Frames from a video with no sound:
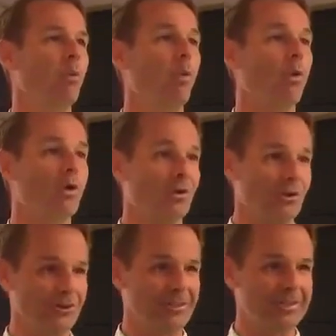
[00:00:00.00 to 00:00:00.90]

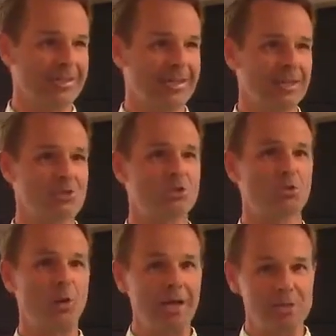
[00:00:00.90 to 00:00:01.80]
world
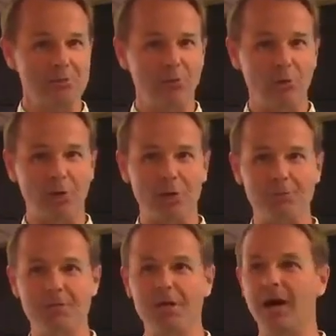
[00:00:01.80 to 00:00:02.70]

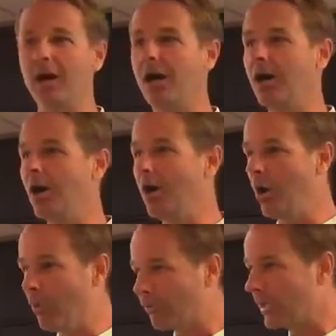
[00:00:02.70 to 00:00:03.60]
transformed
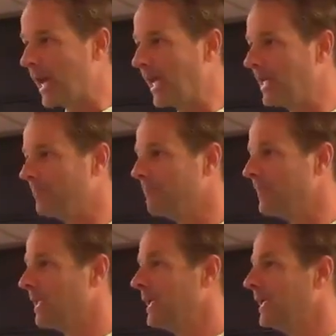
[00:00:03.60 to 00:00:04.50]
overnight
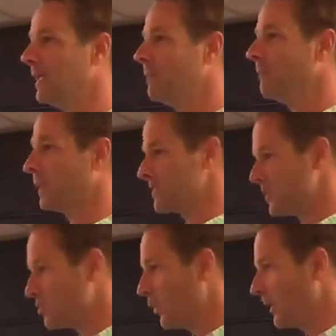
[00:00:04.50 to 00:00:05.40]
because of
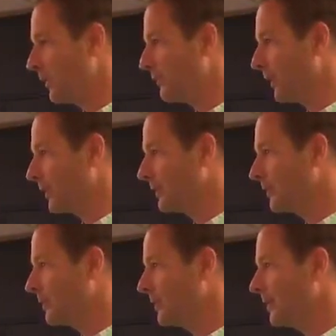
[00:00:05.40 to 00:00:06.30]
this one little thing
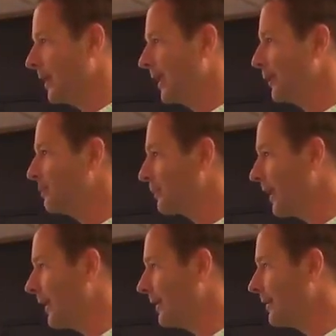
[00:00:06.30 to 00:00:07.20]
a little
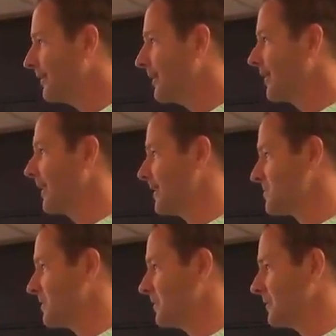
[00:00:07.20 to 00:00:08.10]
prayer that got
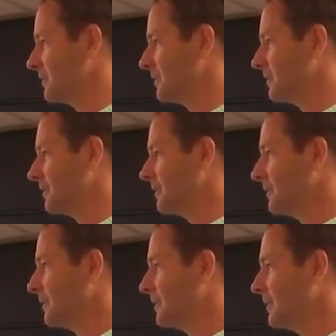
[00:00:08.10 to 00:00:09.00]
answered.
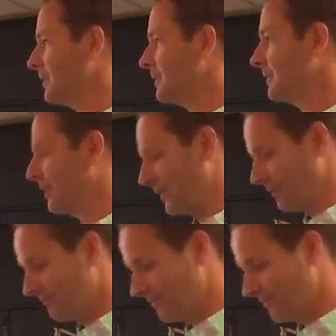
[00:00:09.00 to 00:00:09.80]
All right,